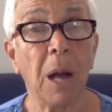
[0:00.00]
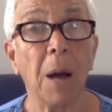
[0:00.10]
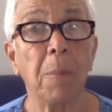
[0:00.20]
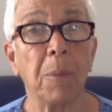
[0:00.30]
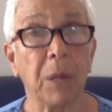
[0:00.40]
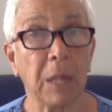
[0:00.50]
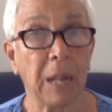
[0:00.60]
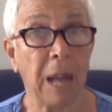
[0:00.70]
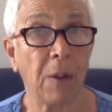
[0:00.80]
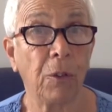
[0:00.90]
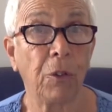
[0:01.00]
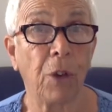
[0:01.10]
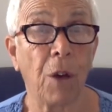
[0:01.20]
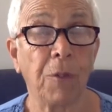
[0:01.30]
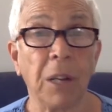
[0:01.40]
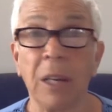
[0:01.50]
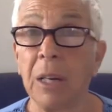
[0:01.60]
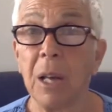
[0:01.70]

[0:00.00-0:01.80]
up, breathing out and softening.